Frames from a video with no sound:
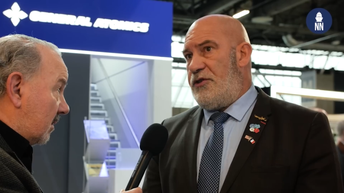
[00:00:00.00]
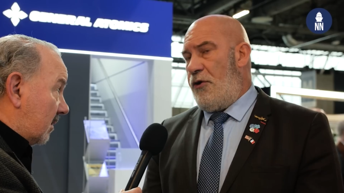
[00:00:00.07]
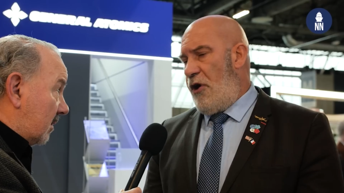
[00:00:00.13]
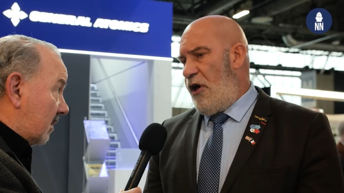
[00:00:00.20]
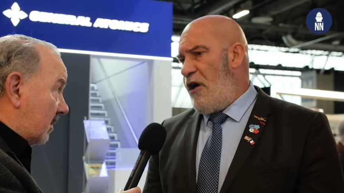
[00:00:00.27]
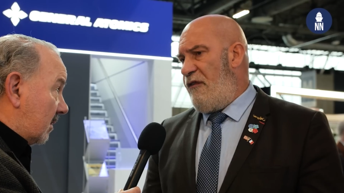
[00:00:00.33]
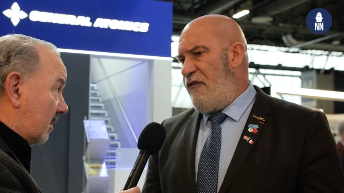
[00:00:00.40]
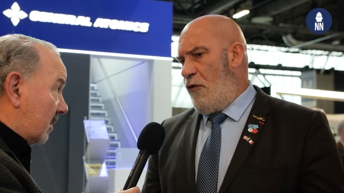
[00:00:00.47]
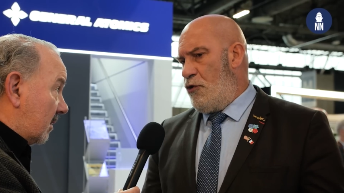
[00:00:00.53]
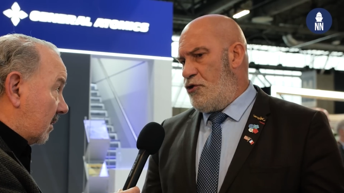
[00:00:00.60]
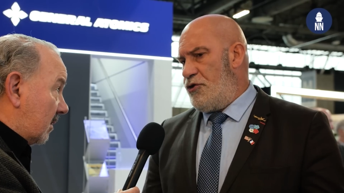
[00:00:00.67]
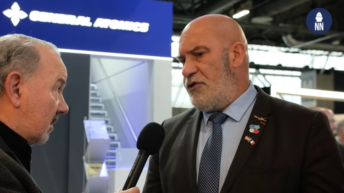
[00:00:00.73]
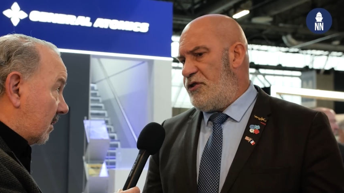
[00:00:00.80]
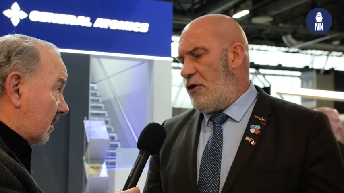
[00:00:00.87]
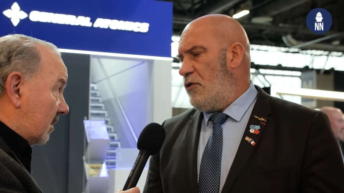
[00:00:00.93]
Speaker 1: The air
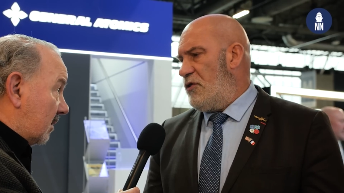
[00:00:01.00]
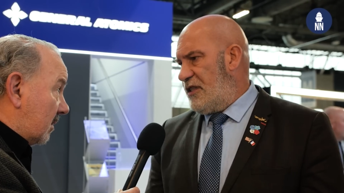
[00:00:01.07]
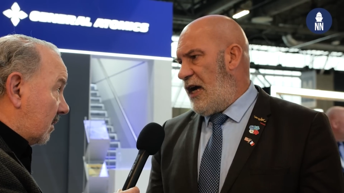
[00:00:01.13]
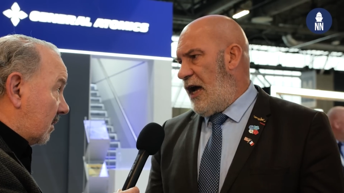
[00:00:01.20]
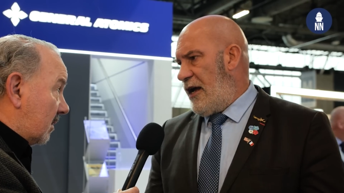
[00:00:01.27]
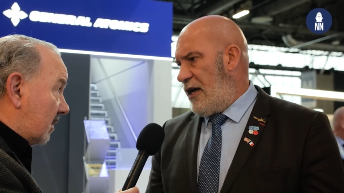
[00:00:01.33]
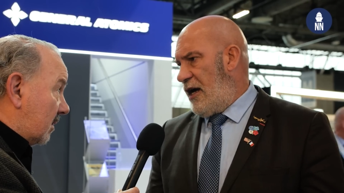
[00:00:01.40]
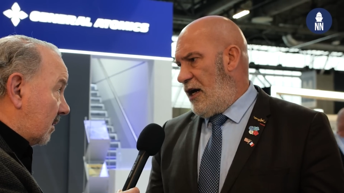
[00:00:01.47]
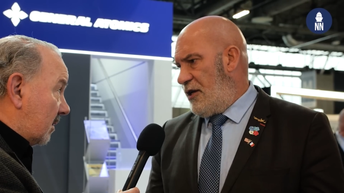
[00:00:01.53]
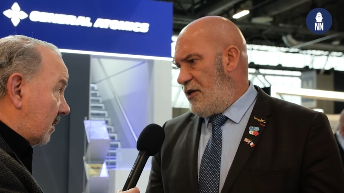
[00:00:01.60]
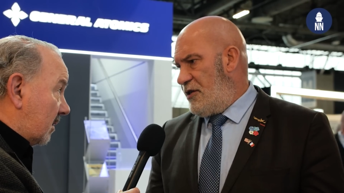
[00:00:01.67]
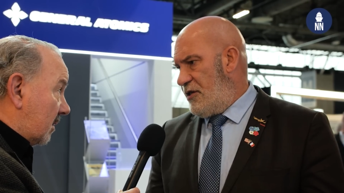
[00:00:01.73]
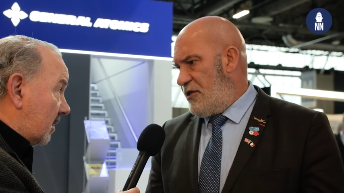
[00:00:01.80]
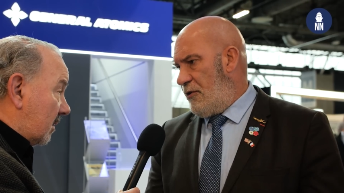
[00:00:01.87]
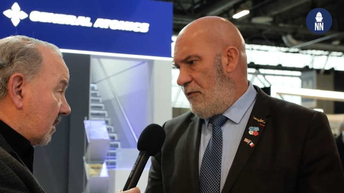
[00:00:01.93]
version called Sky
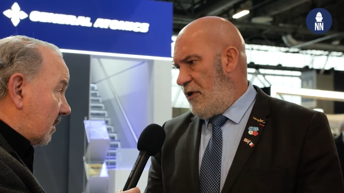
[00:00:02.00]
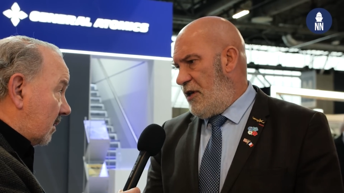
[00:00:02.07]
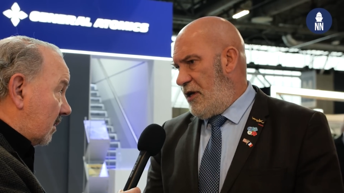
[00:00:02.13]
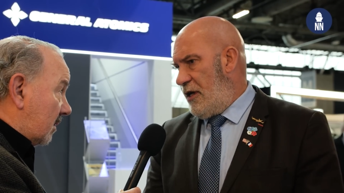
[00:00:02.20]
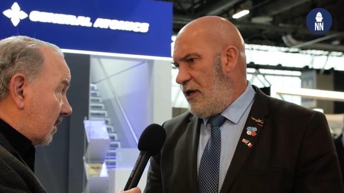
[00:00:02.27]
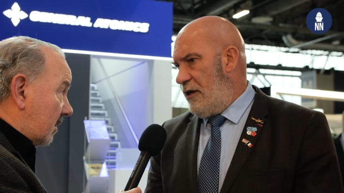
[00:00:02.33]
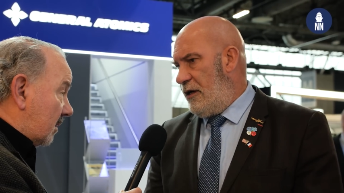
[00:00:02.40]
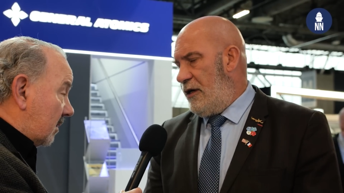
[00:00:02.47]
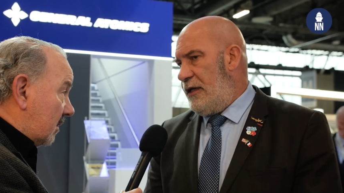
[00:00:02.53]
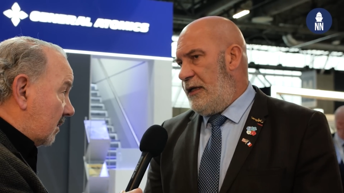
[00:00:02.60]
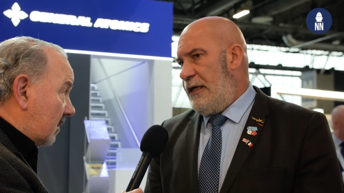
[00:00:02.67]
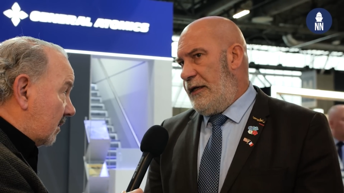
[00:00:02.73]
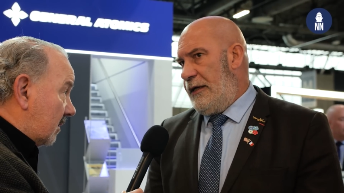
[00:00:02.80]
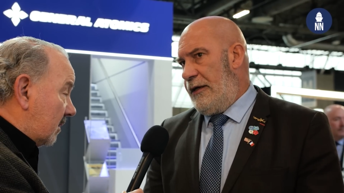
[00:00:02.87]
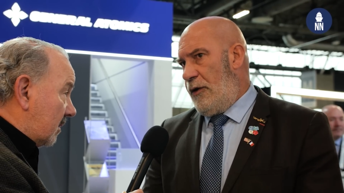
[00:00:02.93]
Guardian is already uh,
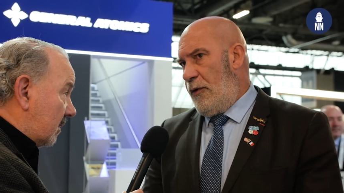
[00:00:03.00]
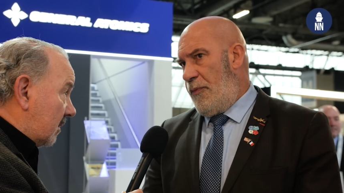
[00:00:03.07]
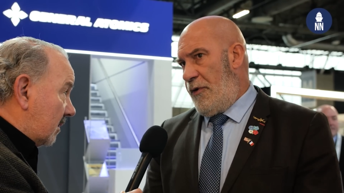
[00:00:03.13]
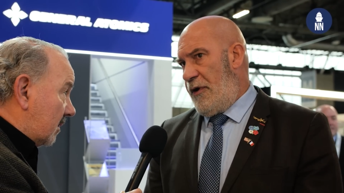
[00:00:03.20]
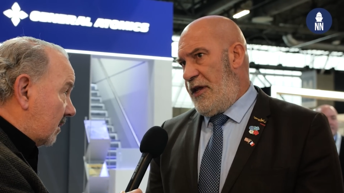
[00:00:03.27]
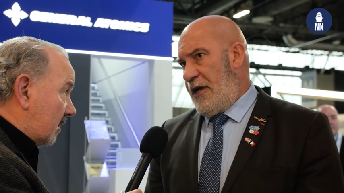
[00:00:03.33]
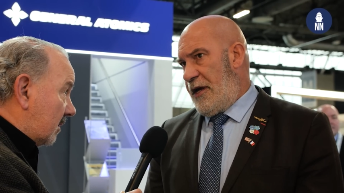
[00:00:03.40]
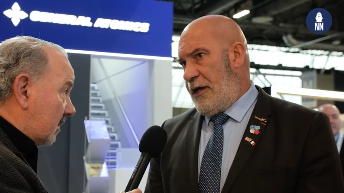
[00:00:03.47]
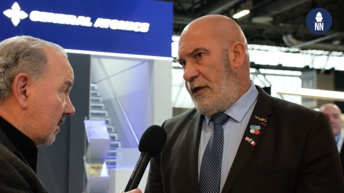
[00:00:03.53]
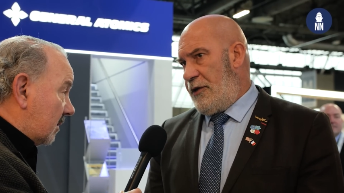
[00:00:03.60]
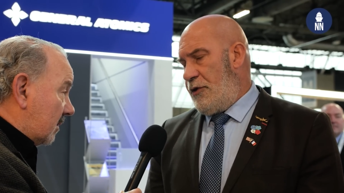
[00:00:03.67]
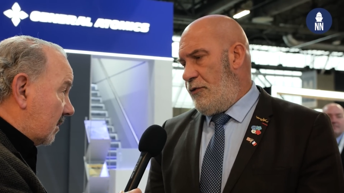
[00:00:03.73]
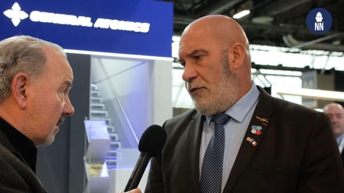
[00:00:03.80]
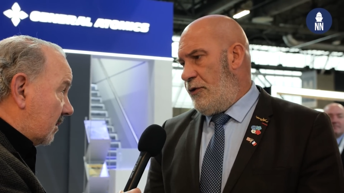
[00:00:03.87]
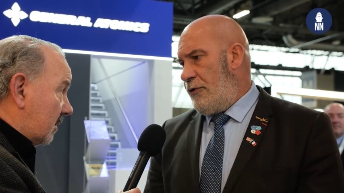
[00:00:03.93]
uh, operating in
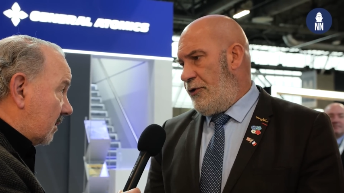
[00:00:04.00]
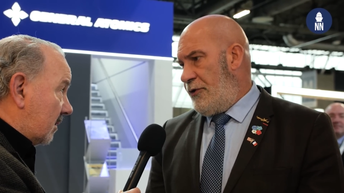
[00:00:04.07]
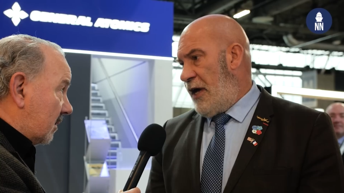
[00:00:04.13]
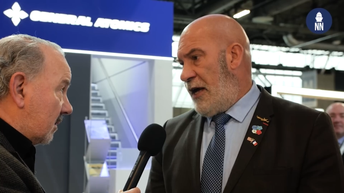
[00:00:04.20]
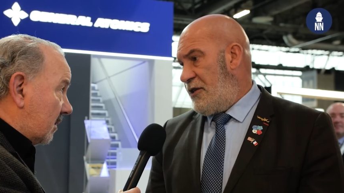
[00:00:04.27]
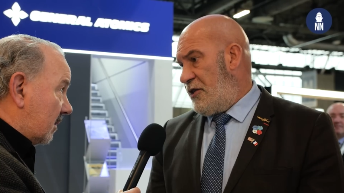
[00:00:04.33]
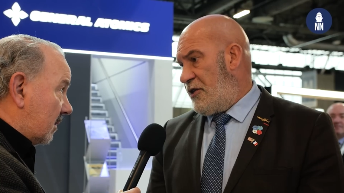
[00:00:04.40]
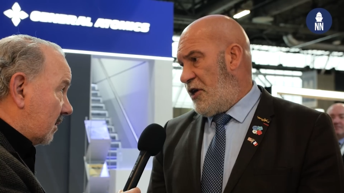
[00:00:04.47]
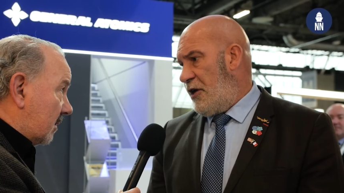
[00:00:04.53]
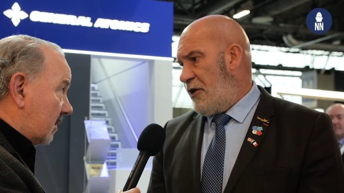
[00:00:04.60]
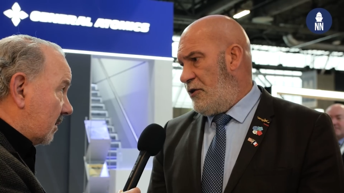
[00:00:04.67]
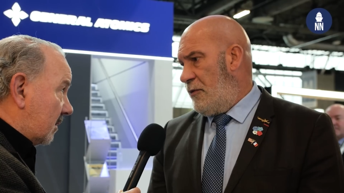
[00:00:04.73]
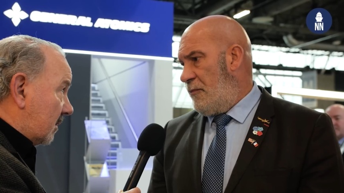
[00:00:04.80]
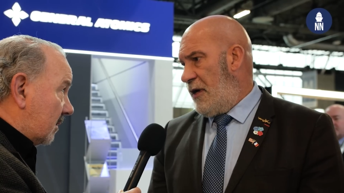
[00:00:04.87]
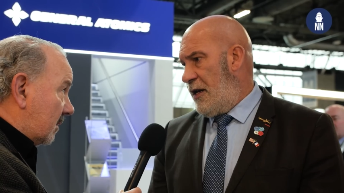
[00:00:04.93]
U uh, United
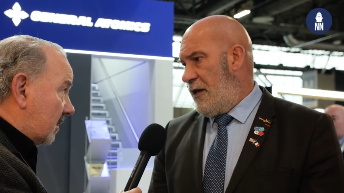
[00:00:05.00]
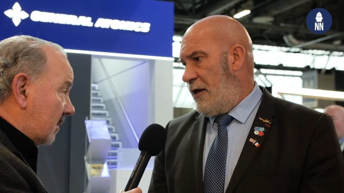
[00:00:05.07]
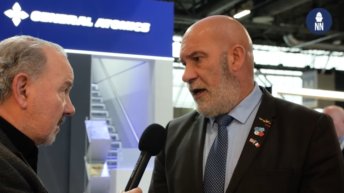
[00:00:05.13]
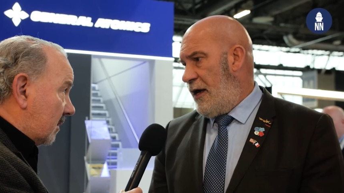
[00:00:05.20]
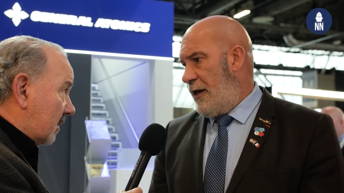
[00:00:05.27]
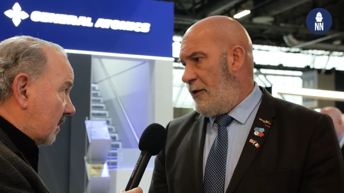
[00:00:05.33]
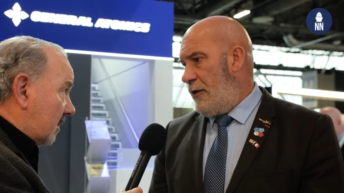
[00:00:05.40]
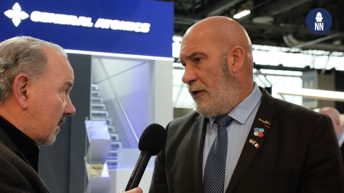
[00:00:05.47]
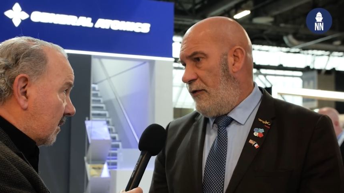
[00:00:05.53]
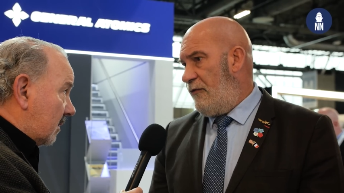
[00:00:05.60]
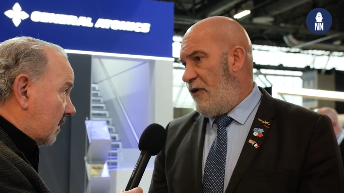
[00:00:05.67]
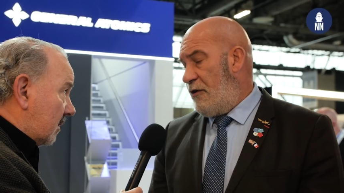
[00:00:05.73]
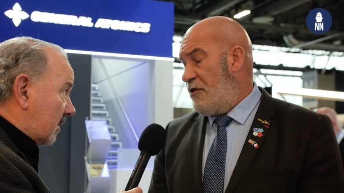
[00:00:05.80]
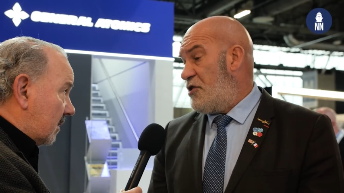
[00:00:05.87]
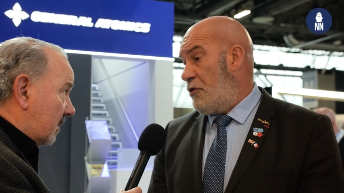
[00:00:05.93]
Kingdom and, uh, and uh,
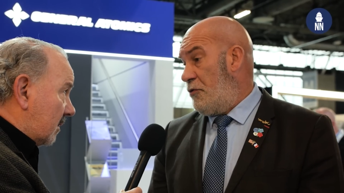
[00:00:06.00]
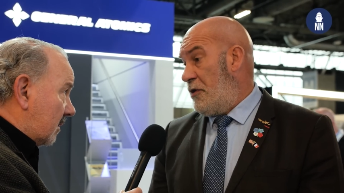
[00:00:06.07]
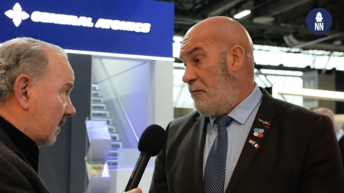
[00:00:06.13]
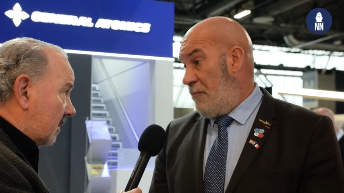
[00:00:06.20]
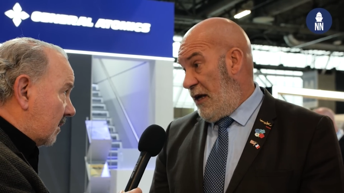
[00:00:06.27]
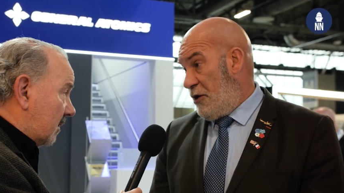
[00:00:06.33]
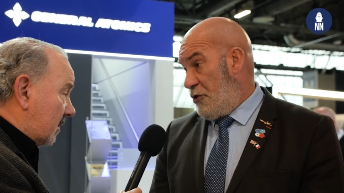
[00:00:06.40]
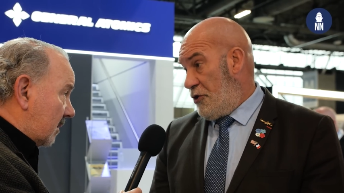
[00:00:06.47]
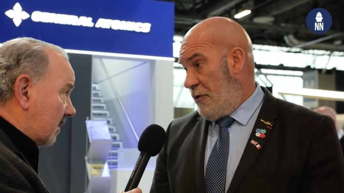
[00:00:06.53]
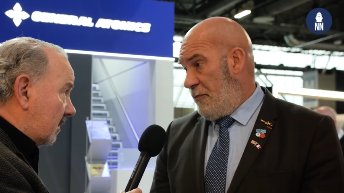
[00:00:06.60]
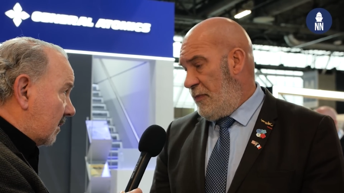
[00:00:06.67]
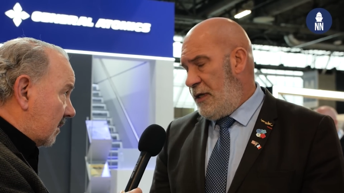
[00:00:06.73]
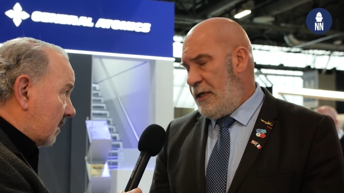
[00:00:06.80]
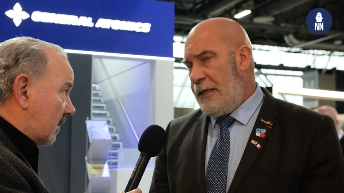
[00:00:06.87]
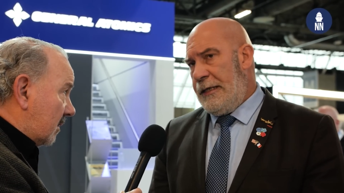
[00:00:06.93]
very soon in
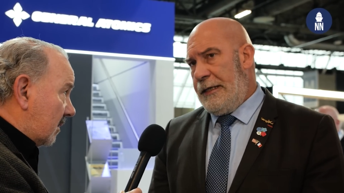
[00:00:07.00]
Belgium.